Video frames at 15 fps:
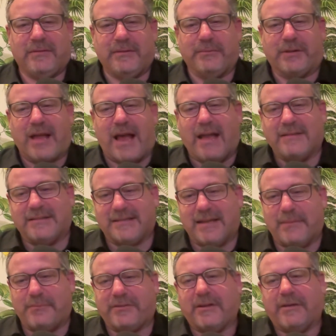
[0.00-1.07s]

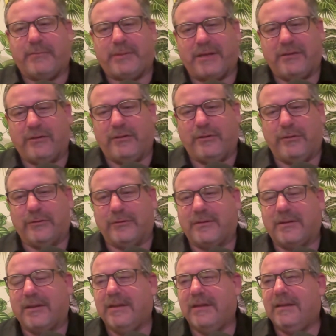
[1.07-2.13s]
concepts that have been
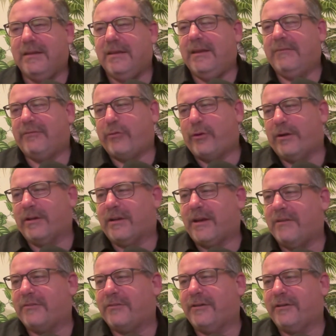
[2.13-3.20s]
used in foreign
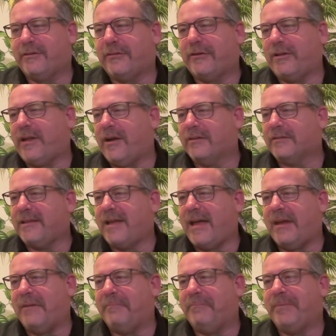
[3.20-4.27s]
countries for a long
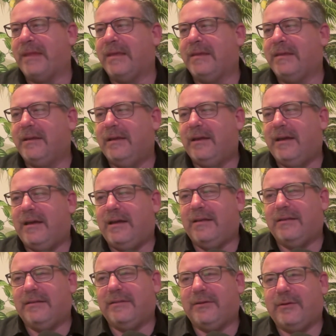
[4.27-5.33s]
time.
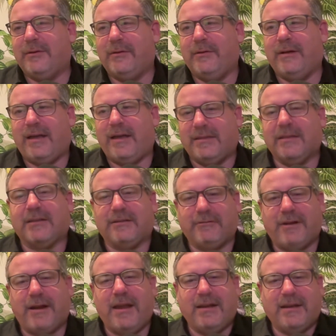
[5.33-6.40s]
So I think you're right.